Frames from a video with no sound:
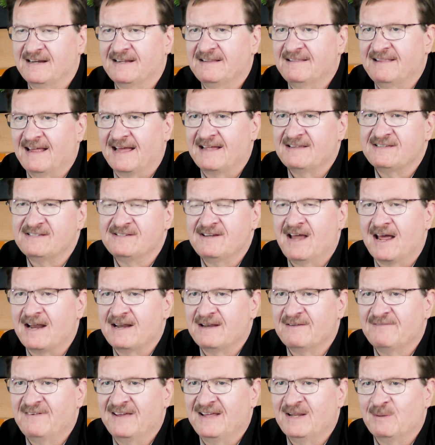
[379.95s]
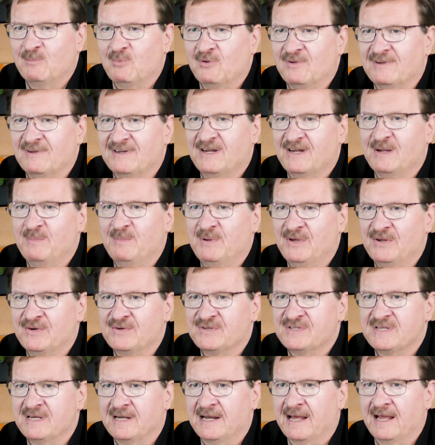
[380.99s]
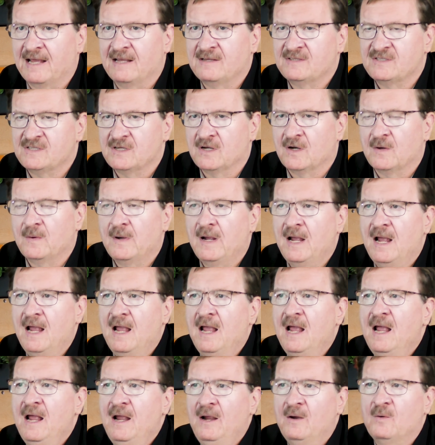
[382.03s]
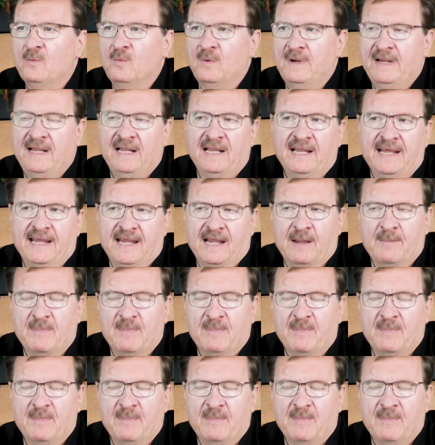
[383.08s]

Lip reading: it that's not available in computers today. So really,